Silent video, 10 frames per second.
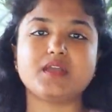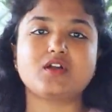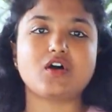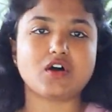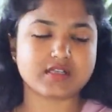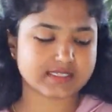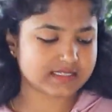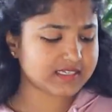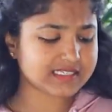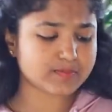because
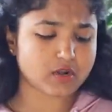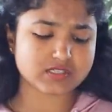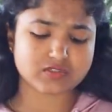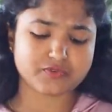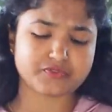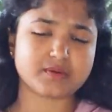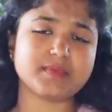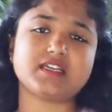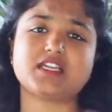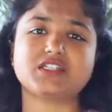this process of
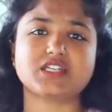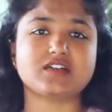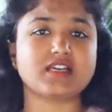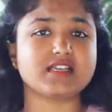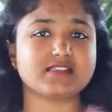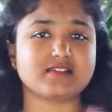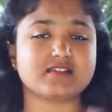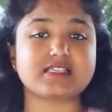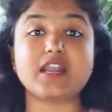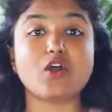fermentation
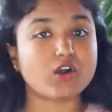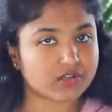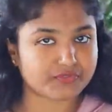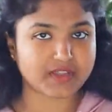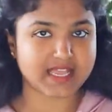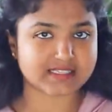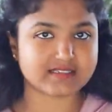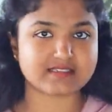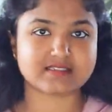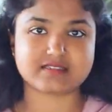releases a lot of gases.